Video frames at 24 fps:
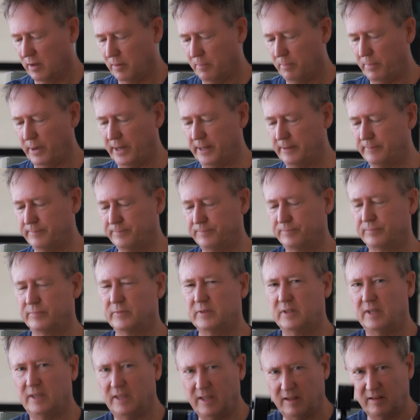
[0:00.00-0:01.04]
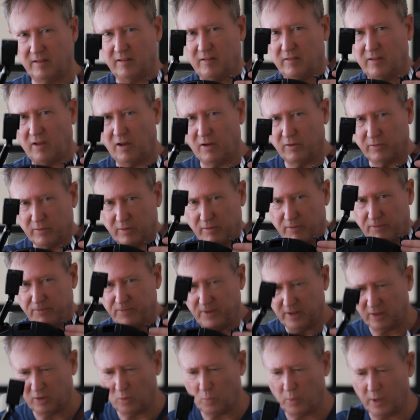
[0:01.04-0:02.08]
But to get this all to
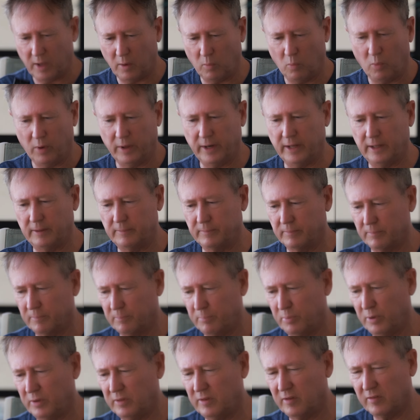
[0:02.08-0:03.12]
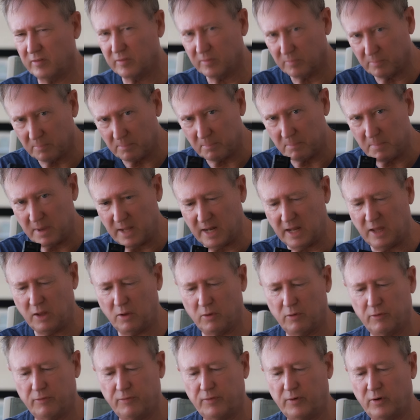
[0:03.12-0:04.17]
fit the way I want it, put this Mini
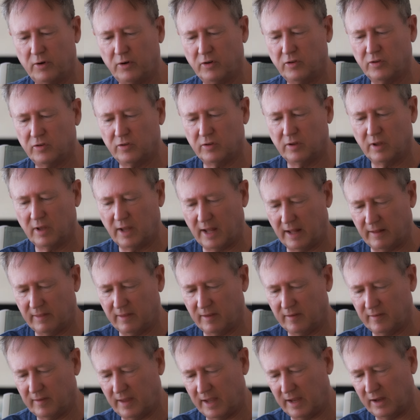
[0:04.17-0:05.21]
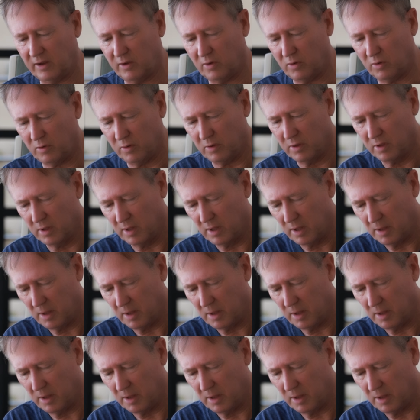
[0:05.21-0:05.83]
on first at this angle,